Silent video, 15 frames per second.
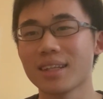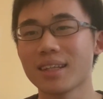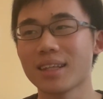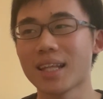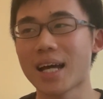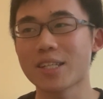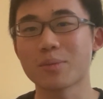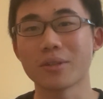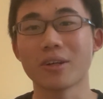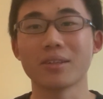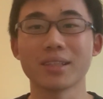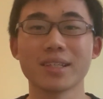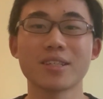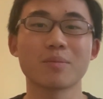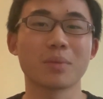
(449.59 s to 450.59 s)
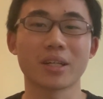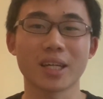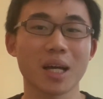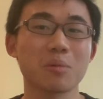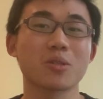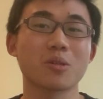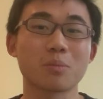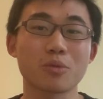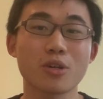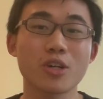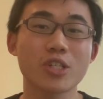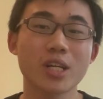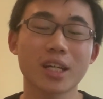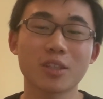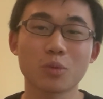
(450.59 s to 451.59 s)
last but not least, my capstone
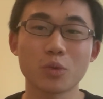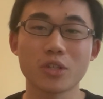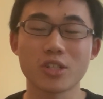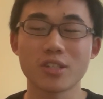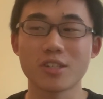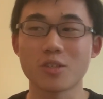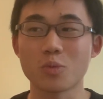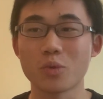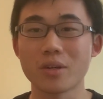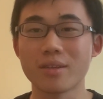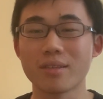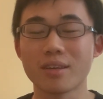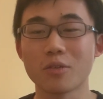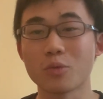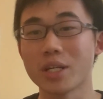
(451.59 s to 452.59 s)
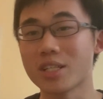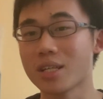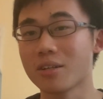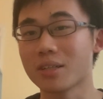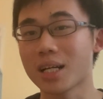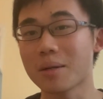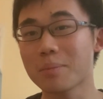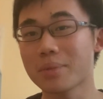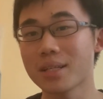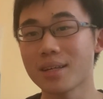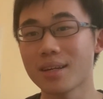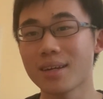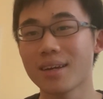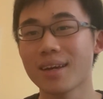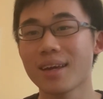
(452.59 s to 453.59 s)
project, which is with a retail
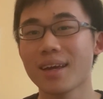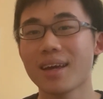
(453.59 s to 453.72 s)
company